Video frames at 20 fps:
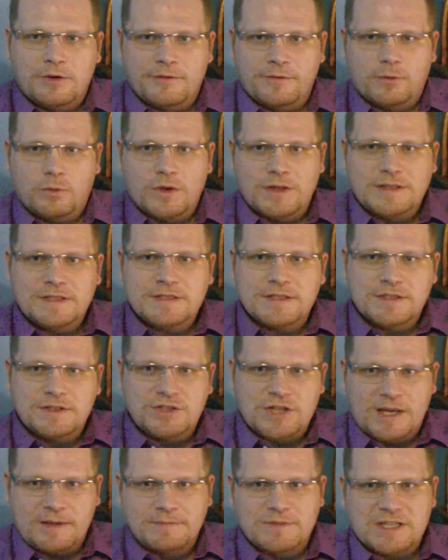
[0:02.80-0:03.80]
everyone, this is
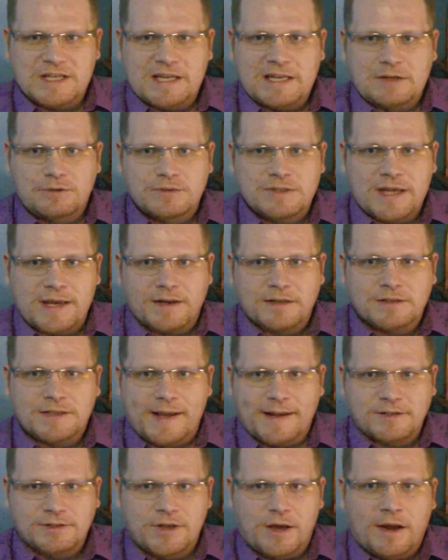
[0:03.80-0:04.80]
James at Innotech
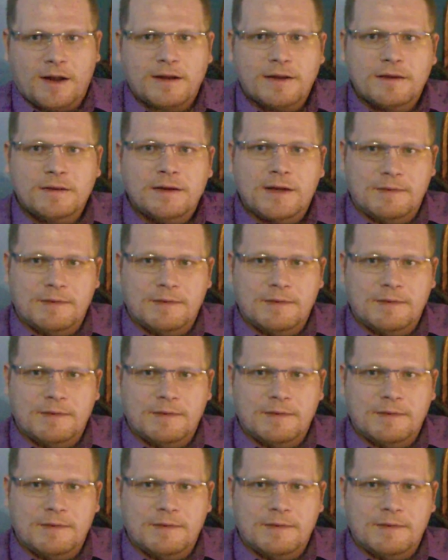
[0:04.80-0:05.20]
Tech Talk.